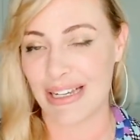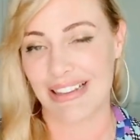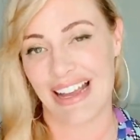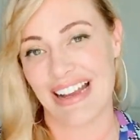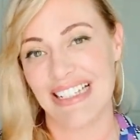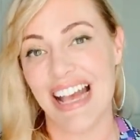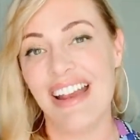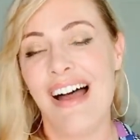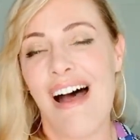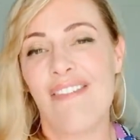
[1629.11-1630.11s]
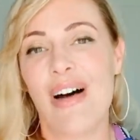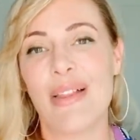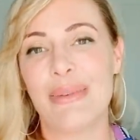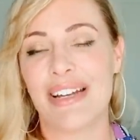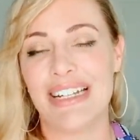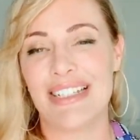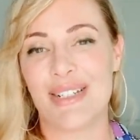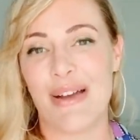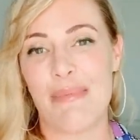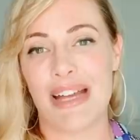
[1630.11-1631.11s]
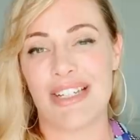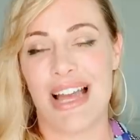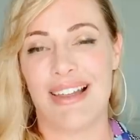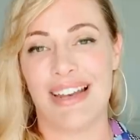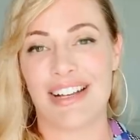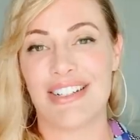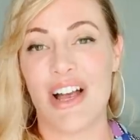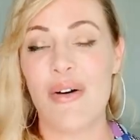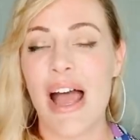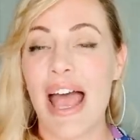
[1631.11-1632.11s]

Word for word: And like I said, follow me on Instagram at ShallonXO.